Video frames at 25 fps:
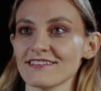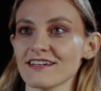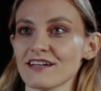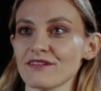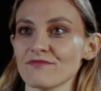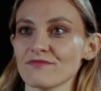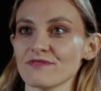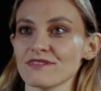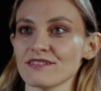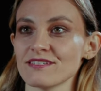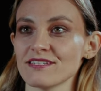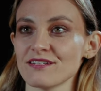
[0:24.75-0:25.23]

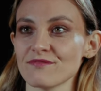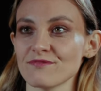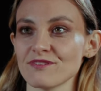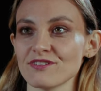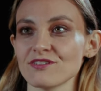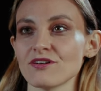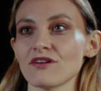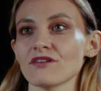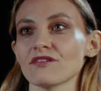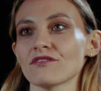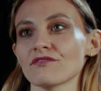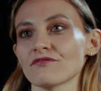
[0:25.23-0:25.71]
I'm a
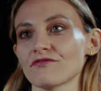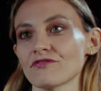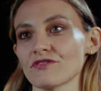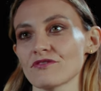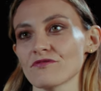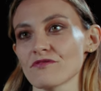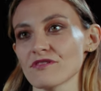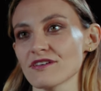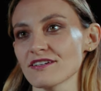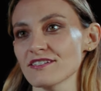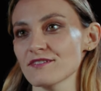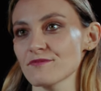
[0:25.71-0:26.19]
cinematographer
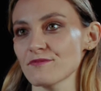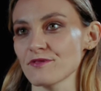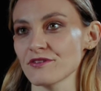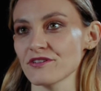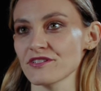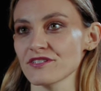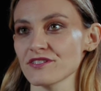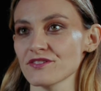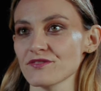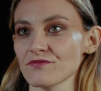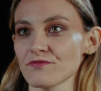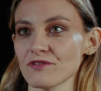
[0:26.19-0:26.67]
with
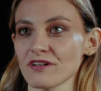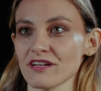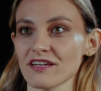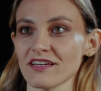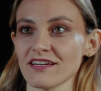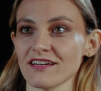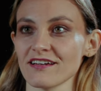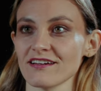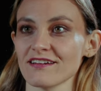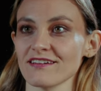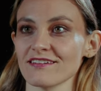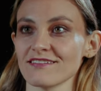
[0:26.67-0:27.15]
experience
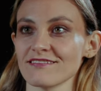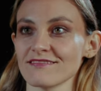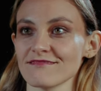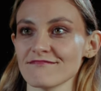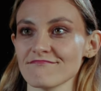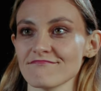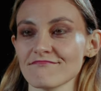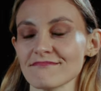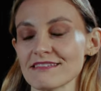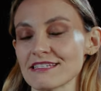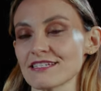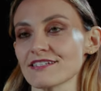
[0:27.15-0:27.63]
working in
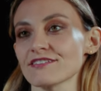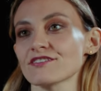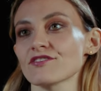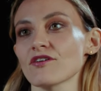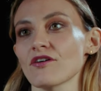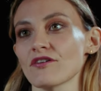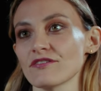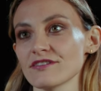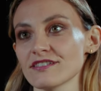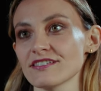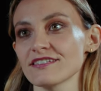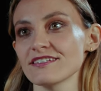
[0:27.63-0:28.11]
6
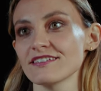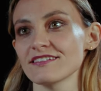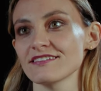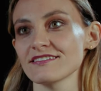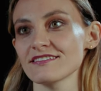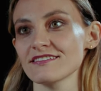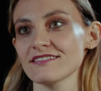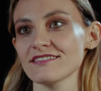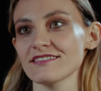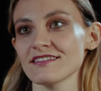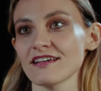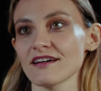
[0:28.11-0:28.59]

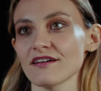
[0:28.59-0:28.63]
continents.